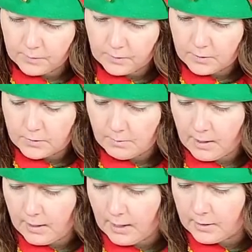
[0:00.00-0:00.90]
So
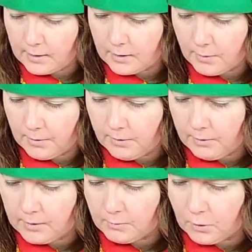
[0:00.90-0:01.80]
my head ended up a
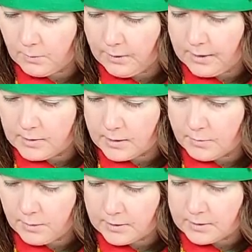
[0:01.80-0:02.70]
little more
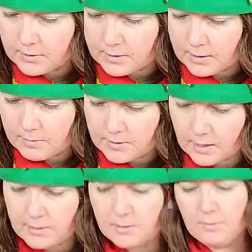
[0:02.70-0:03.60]
painted, but it's the same
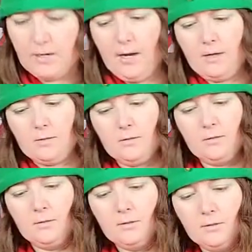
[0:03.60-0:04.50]
size as my hand.
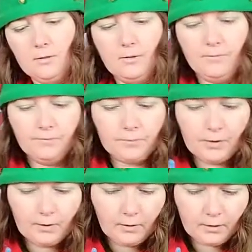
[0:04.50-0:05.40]

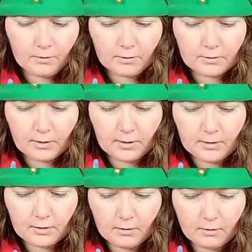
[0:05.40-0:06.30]
Kind of looks like
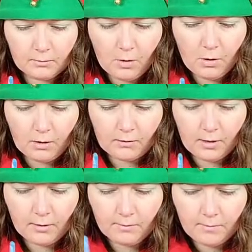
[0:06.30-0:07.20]
he's got a little mohawk
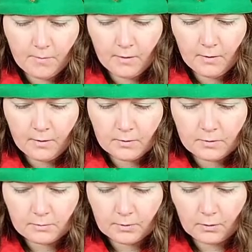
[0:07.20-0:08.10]
there.
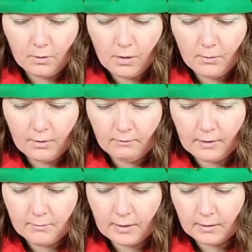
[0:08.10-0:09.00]
So I'm going to go all the way
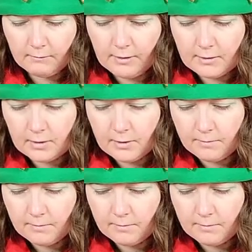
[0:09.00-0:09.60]
around, make it fancy.